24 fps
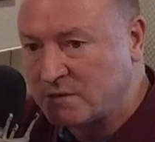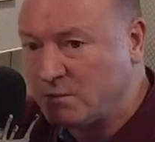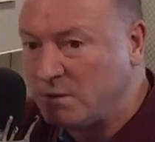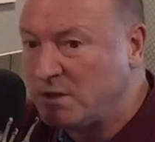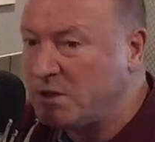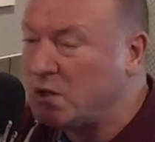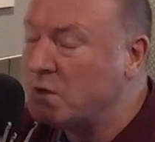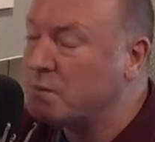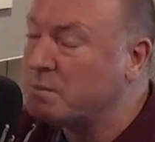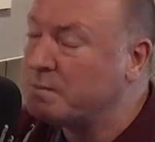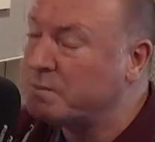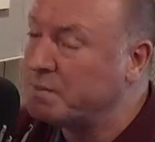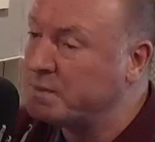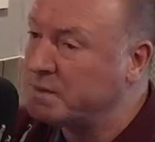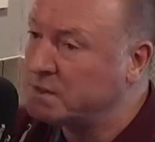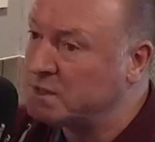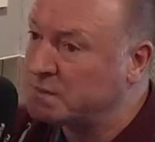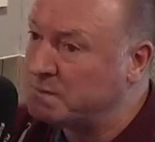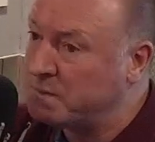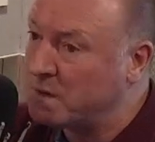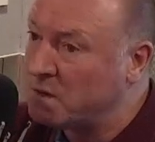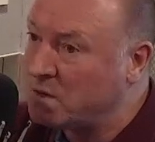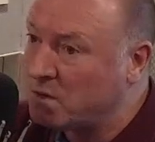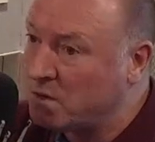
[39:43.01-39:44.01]
And we do
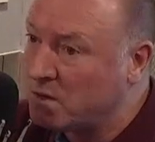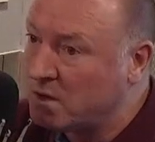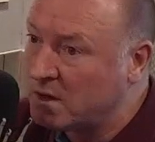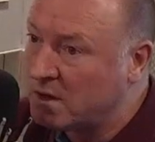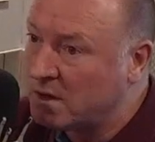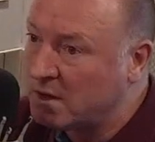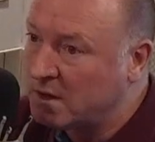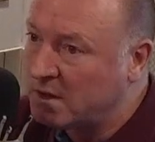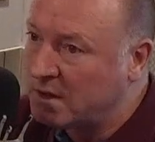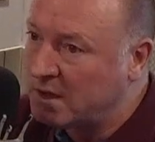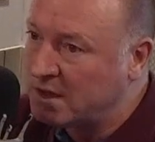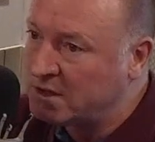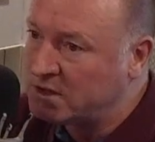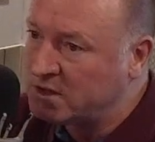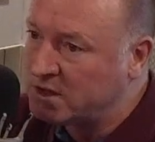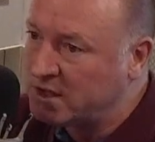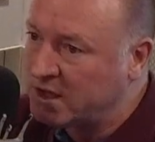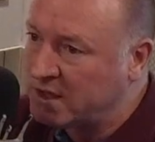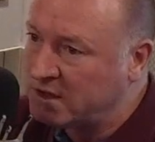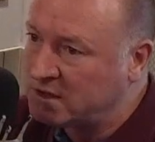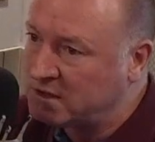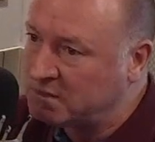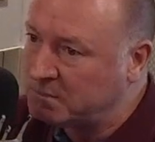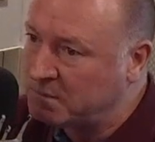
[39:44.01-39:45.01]
bespoke
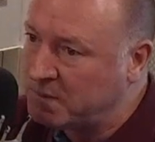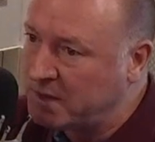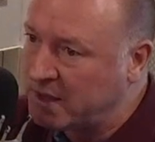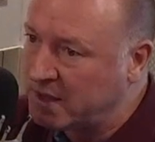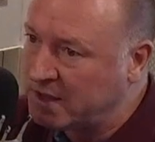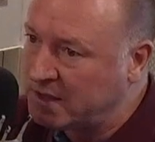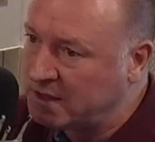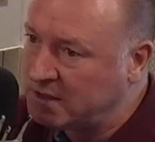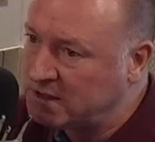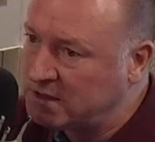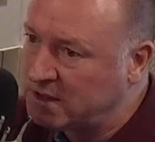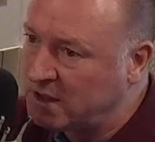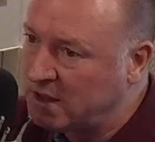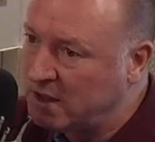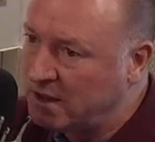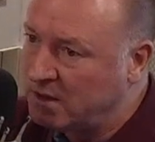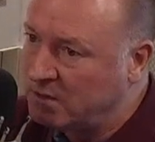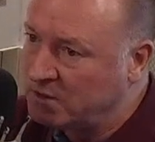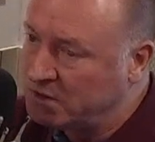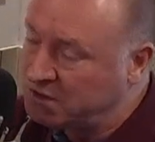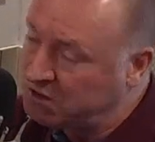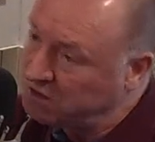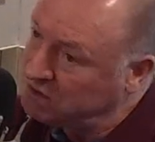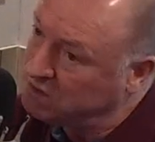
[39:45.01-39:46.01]
education package,
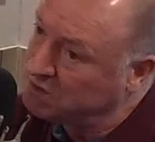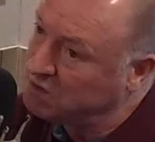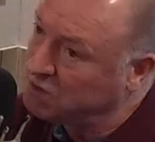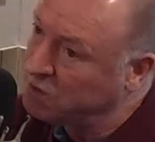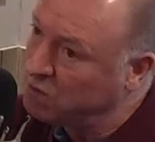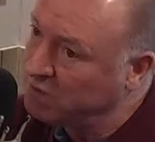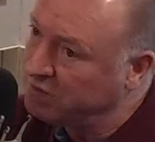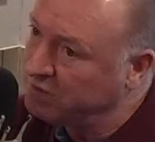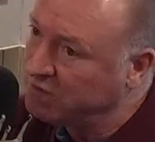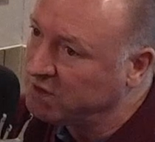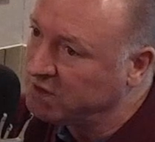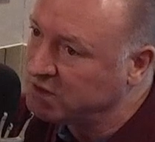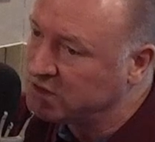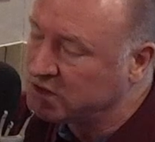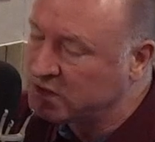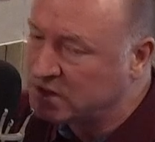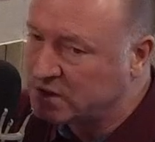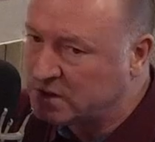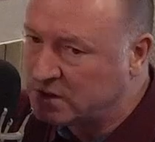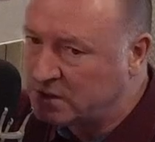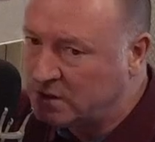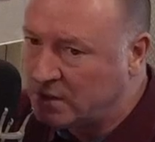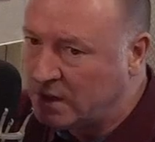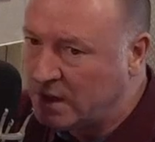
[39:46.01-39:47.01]
which is equivalent
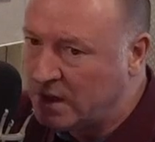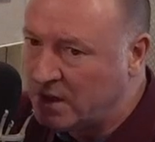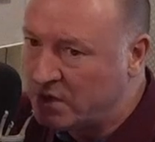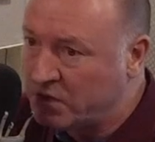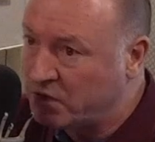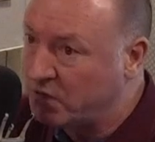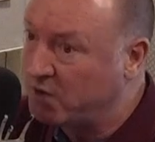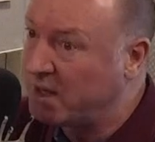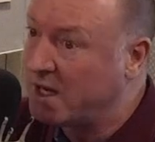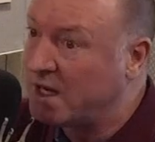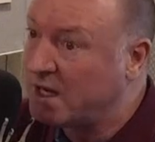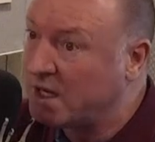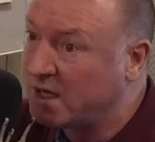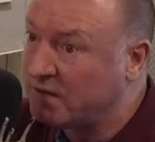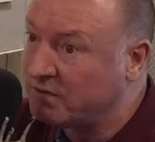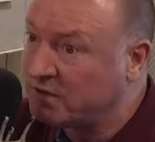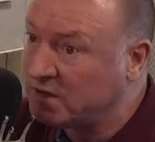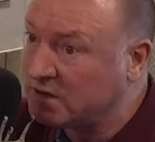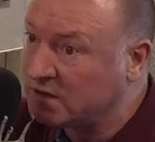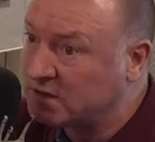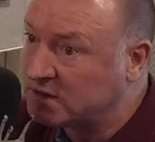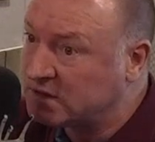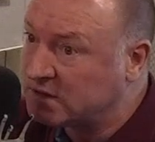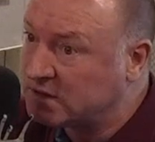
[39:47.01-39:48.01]
to three A
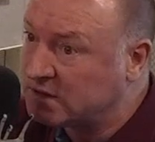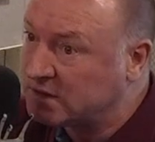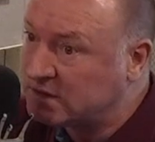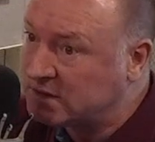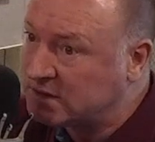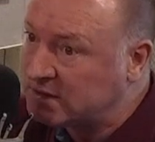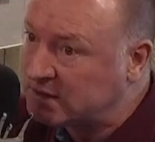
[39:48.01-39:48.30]
levels.